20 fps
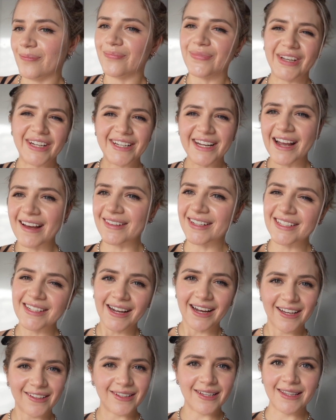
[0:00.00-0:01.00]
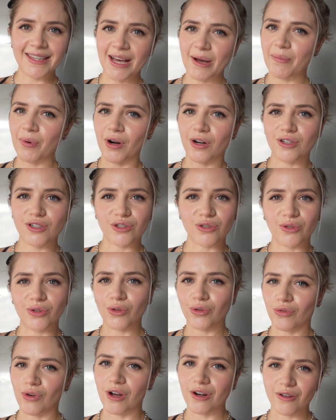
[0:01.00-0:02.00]
again, to dial in that partial
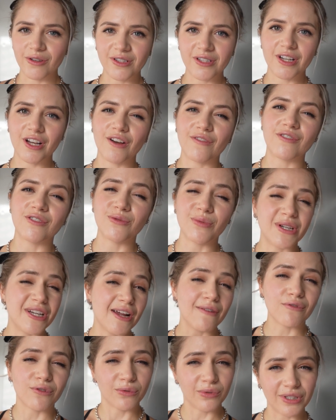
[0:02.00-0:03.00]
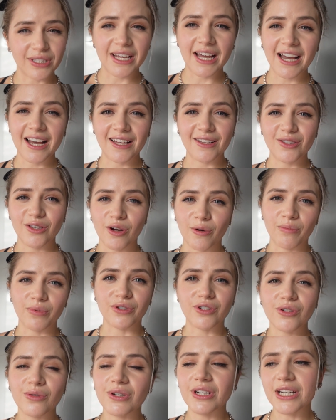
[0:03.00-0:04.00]
throttle stuff, because we never really had the
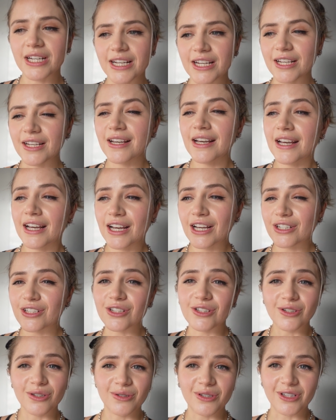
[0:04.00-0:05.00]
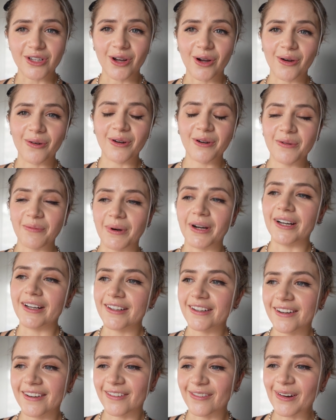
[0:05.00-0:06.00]
opportunity to do so. But
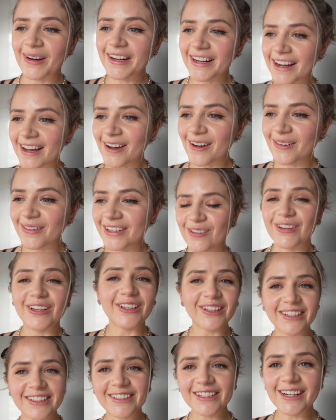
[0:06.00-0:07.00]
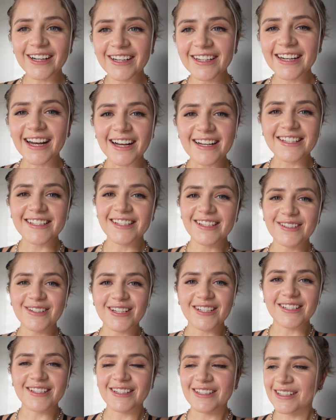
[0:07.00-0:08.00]
right now, feeling good. I still
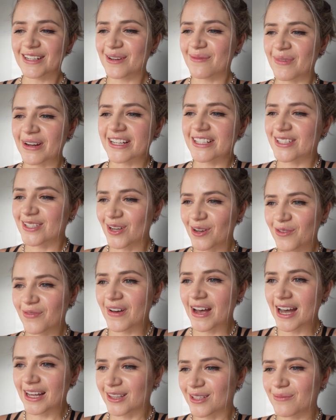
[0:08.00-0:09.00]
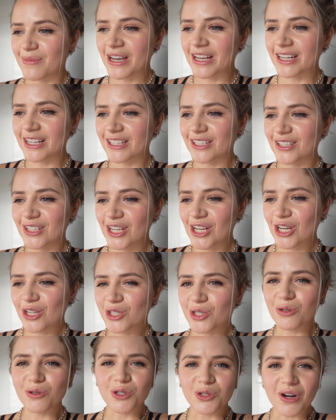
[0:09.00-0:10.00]
just need to get myself acclimated
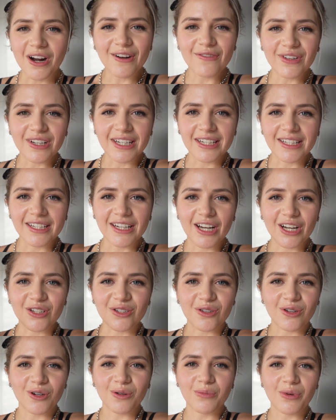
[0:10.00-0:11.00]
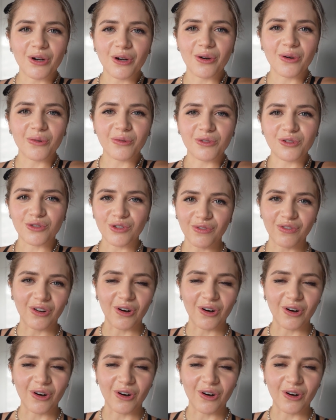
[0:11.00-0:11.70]
to driving a turbo drift